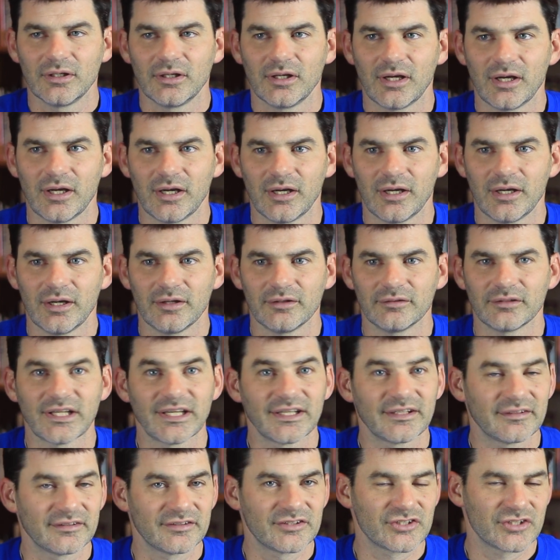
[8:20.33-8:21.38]

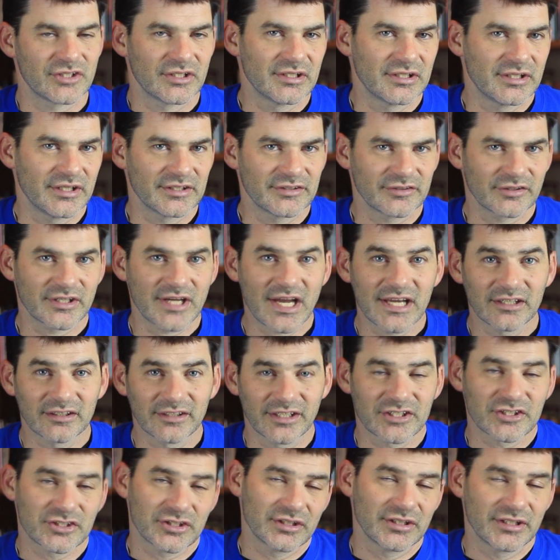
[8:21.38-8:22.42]
like shindigs. They're kind of
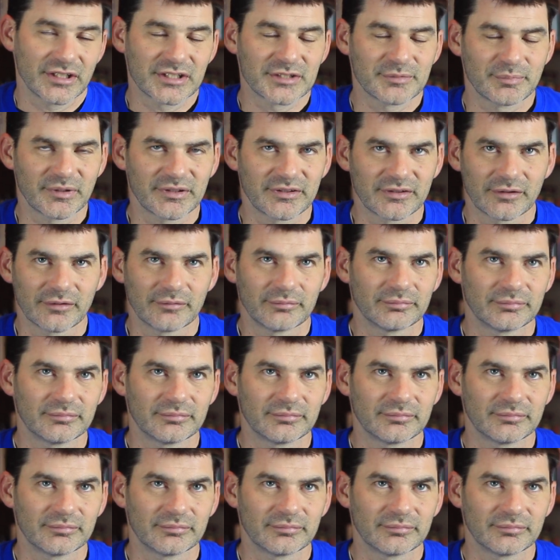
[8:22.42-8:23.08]
like shindigs, but